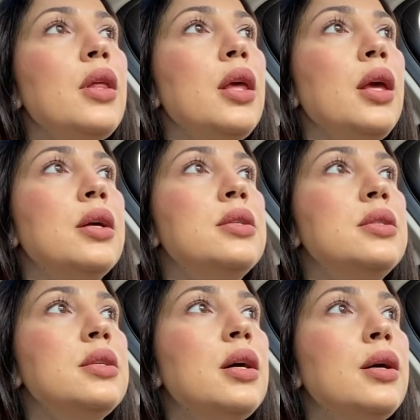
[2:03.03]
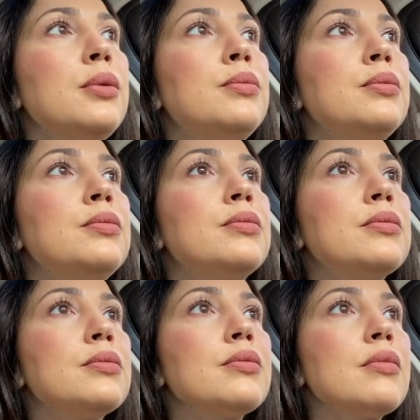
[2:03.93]
And
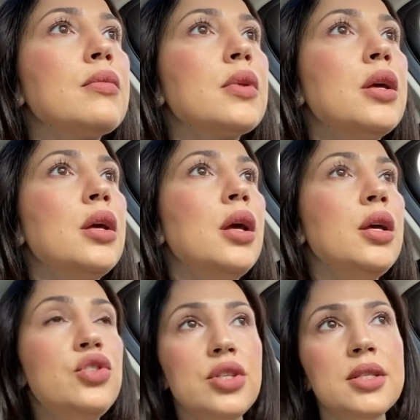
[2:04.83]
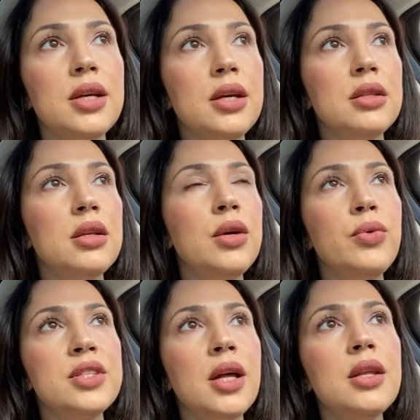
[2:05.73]
it just like, it
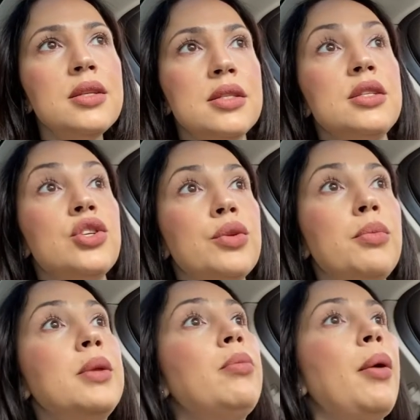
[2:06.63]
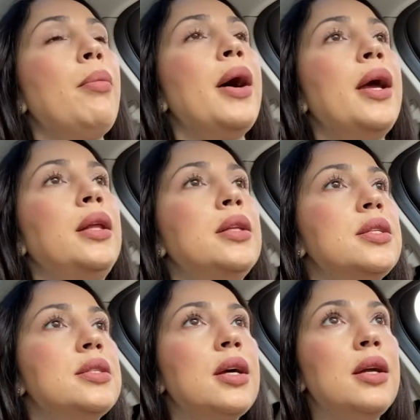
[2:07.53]
was not a decision made by mind.
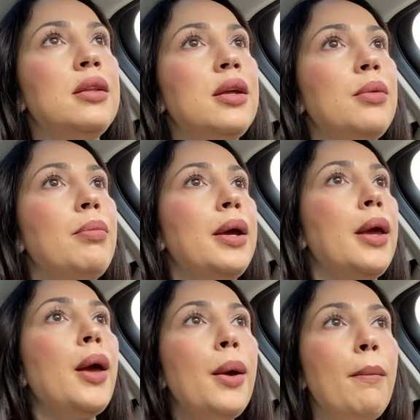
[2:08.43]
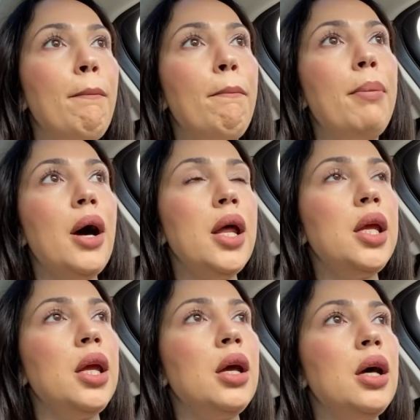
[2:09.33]
It's kind of like my
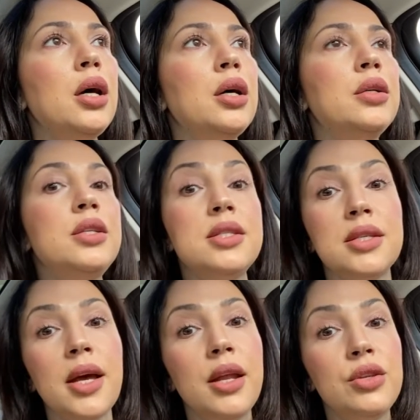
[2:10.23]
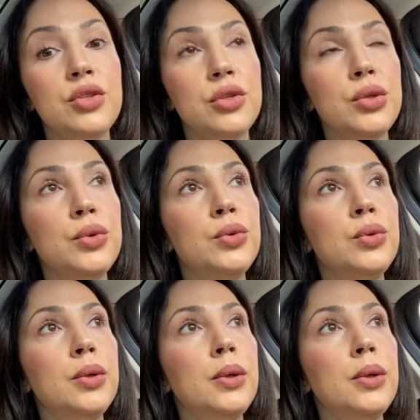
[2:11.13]
body decided to